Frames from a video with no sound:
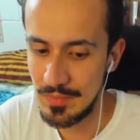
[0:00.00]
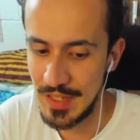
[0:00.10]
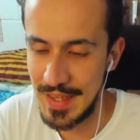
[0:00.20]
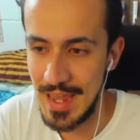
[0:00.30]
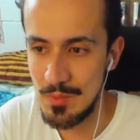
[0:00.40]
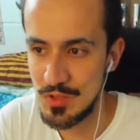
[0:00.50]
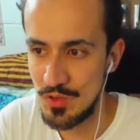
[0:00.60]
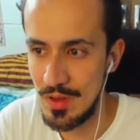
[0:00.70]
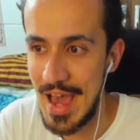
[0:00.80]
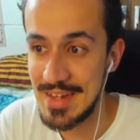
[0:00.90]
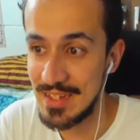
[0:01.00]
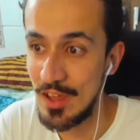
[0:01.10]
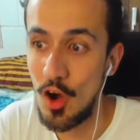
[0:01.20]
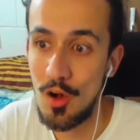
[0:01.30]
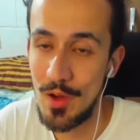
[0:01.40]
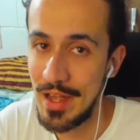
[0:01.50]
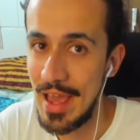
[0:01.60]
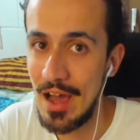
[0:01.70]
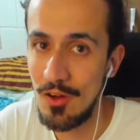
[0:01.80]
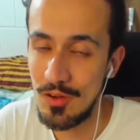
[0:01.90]
games as they are right
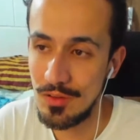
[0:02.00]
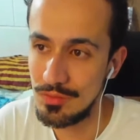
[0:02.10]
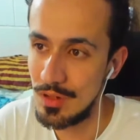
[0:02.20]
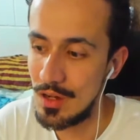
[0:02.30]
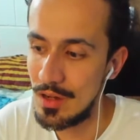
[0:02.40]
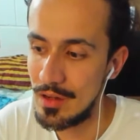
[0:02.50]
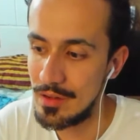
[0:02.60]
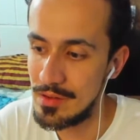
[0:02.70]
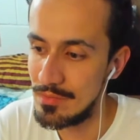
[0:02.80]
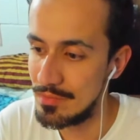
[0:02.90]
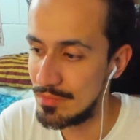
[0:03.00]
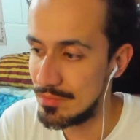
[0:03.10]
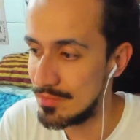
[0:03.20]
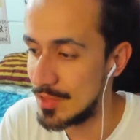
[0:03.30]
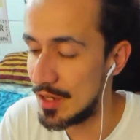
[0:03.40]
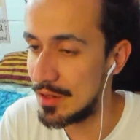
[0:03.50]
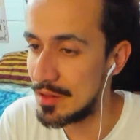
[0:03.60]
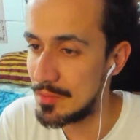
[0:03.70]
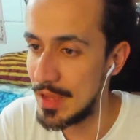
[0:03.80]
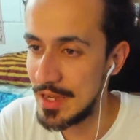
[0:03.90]
now on
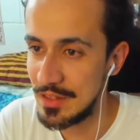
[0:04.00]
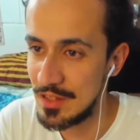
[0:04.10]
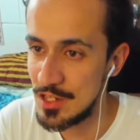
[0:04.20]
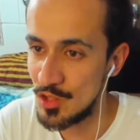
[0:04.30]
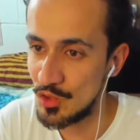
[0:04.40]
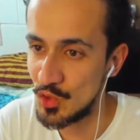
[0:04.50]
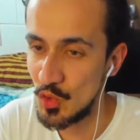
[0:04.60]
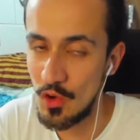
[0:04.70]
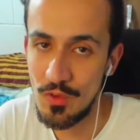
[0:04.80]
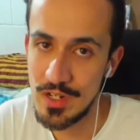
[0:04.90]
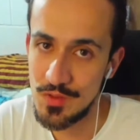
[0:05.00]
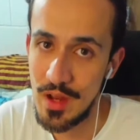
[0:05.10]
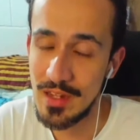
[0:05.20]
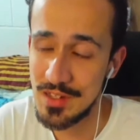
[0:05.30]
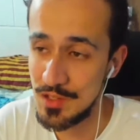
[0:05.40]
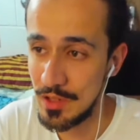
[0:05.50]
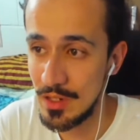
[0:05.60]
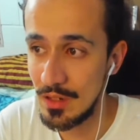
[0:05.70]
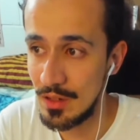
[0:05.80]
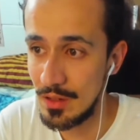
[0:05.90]
any digital storefront, right? Because you
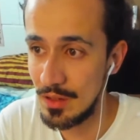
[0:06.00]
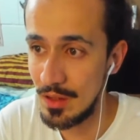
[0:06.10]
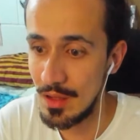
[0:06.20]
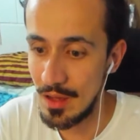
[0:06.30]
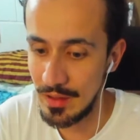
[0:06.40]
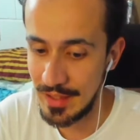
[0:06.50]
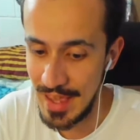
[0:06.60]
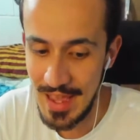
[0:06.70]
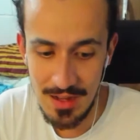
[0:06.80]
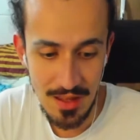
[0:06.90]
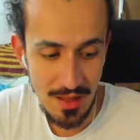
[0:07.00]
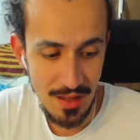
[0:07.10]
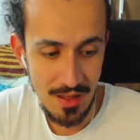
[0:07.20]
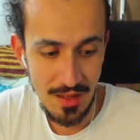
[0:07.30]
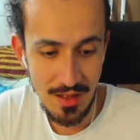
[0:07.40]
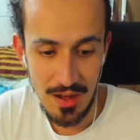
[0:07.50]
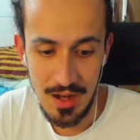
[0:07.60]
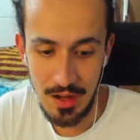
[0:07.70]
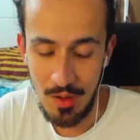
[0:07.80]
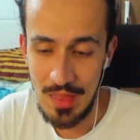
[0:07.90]
can get
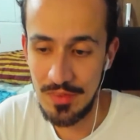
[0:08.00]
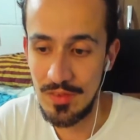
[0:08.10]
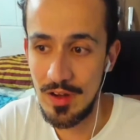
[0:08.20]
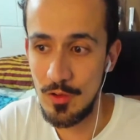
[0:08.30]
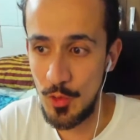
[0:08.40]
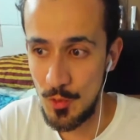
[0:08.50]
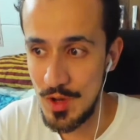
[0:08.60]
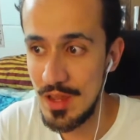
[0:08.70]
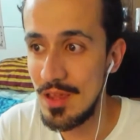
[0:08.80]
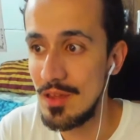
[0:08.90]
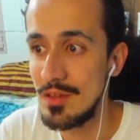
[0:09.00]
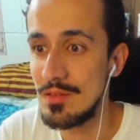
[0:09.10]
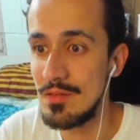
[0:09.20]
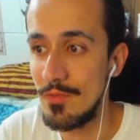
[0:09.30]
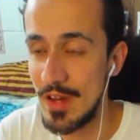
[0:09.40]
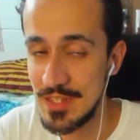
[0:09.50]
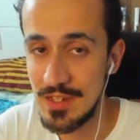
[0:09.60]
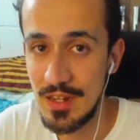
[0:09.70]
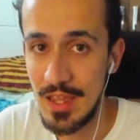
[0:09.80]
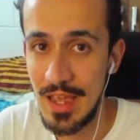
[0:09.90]
Grand Theft Auto 3, Vice
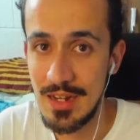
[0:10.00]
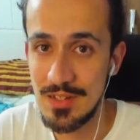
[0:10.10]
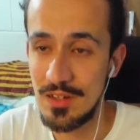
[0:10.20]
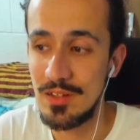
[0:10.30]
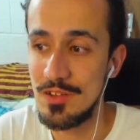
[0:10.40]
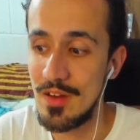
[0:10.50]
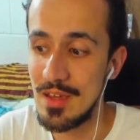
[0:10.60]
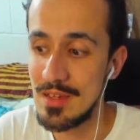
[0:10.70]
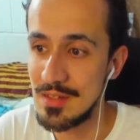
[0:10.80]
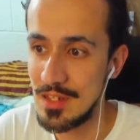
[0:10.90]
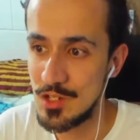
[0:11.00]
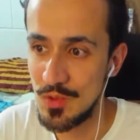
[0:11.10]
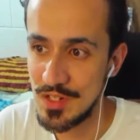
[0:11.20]
City, and San Andreas, each one